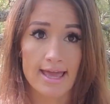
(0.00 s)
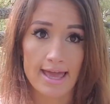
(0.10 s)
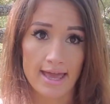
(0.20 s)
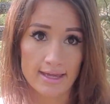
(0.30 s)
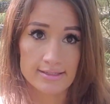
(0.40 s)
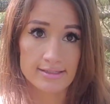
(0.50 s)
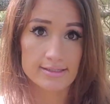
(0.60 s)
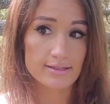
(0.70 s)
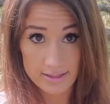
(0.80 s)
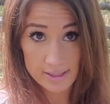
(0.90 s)
And
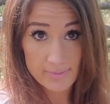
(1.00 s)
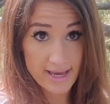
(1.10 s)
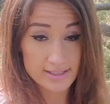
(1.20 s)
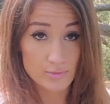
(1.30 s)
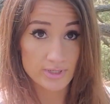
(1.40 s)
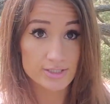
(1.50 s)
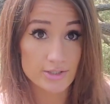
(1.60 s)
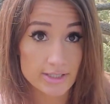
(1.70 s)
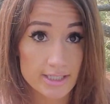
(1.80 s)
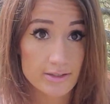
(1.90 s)
this past
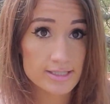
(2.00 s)
winter here